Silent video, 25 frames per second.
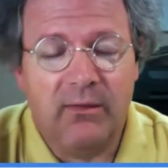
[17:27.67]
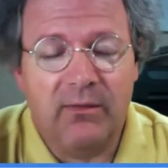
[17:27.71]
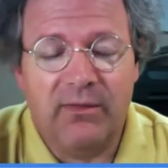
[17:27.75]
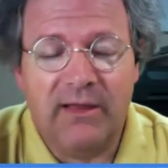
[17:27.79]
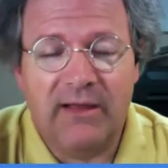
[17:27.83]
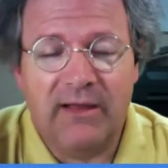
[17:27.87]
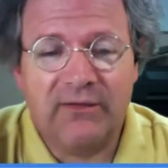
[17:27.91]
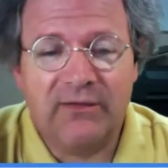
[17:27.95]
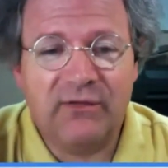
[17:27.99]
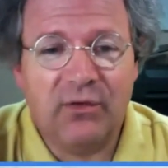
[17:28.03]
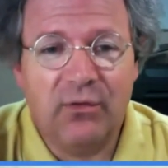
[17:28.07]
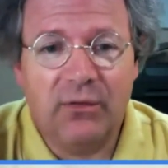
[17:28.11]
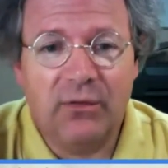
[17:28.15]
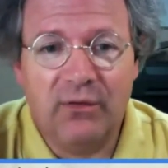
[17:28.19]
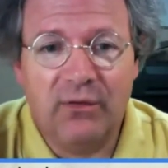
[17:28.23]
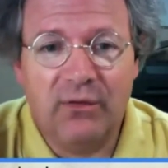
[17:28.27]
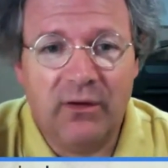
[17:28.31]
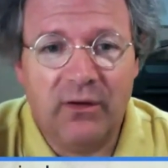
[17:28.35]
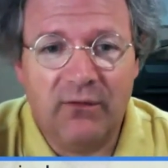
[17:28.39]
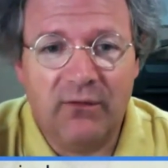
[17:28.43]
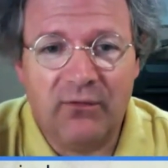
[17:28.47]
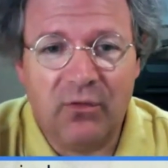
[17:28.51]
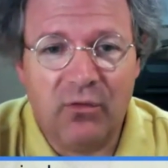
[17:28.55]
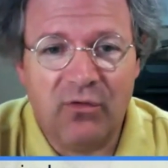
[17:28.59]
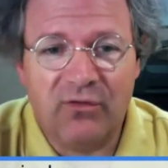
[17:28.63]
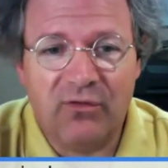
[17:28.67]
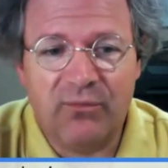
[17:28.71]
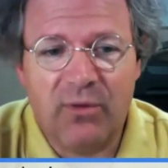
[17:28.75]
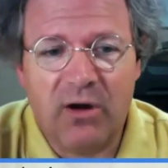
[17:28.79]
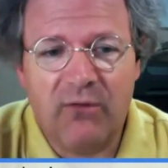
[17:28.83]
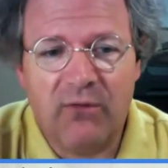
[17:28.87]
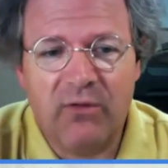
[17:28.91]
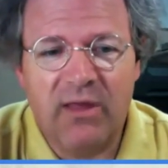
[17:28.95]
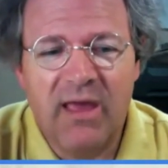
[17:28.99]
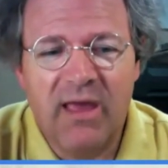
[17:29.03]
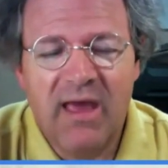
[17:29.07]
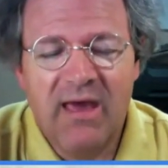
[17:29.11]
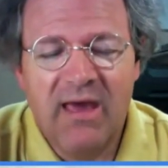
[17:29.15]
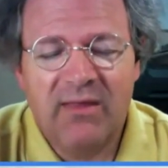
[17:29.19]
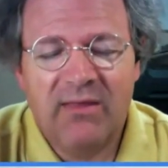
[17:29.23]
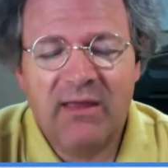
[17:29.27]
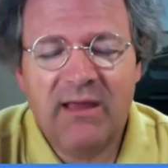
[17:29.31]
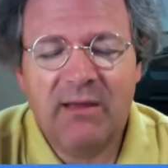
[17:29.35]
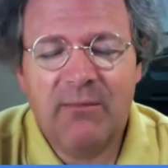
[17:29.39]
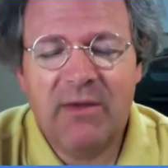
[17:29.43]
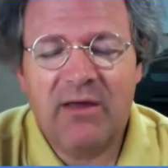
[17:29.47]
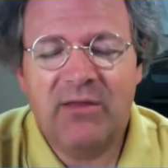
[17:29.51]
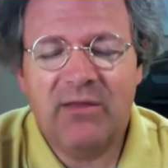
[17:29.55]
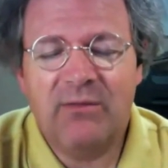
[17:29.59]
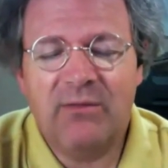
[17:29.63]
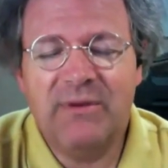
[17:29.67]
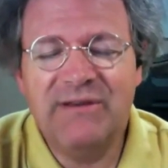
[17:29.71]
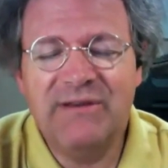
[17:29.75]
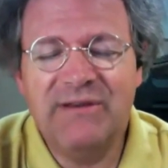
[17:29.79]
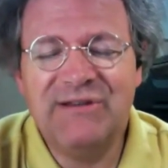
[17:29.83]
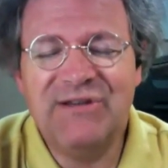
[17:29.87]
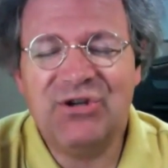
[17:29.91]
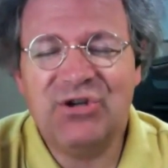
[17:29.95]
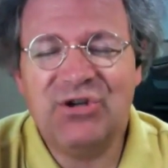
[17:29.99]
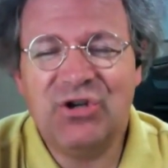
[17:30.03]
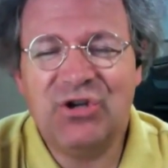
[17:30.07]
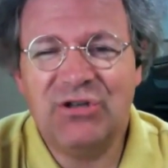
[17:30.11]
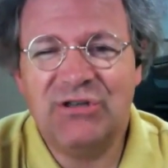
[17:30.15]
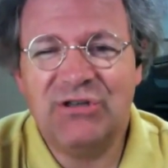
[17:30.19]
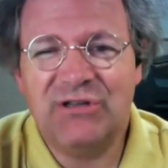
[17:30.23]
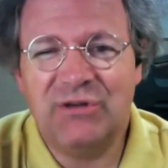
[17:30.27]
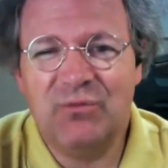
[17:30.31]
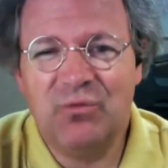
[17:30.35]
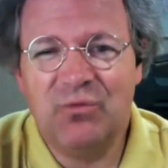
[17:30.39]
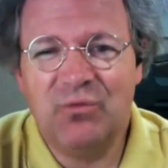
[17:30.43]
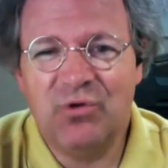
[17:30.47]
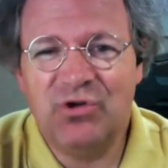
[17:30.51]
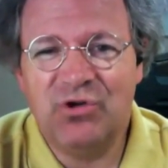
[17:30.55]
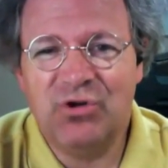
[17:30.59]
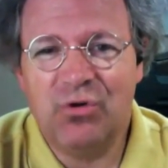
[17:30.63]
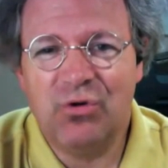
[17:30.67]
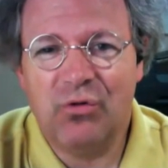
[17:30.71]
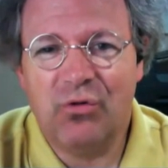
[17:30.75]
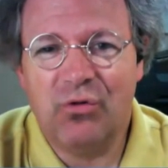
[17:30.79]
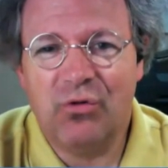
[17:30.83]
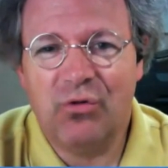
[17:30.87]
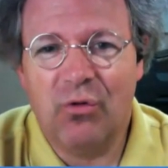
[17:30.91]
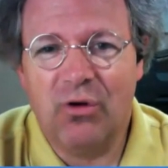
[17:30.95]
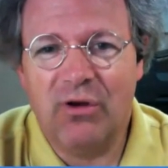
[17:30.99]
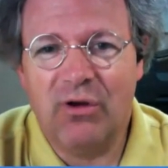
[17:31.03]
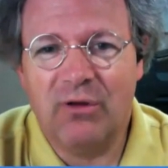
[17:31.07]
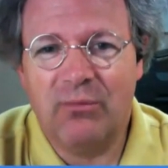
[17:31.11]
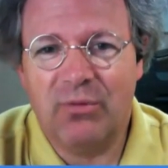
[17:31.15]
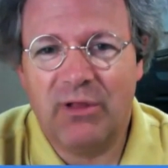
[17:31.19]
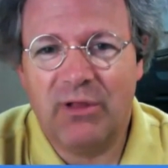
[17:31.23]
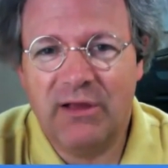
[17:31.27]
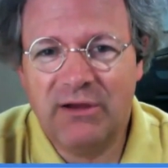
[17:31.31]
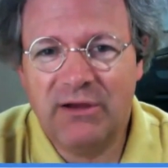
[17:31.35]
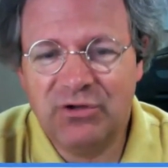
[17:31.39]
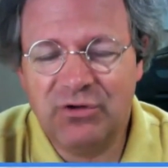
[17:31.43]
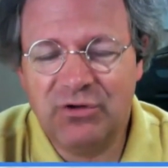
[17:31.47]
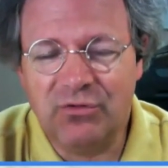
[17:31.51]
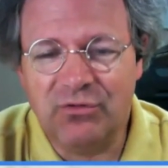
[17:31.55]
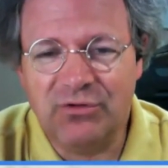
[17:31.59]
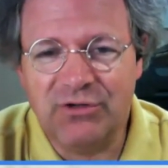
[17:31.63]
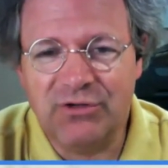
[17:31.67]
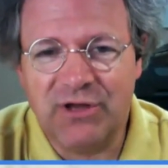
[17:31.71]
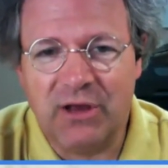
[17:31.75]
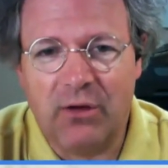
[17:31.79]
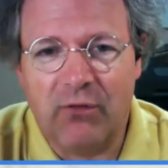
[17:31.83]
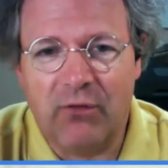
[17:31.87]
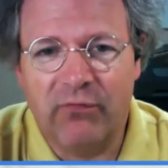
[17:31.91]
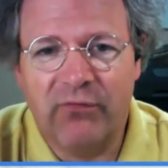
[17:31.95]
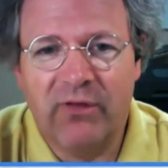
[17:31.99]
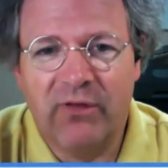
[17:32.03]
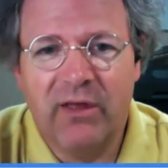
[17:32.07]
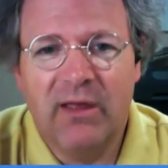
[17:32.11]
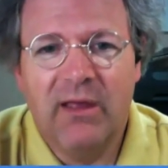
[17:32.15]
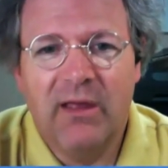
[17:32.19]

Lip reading: That's always, of course, part of it. Think about the positions in which you're going to place yourself.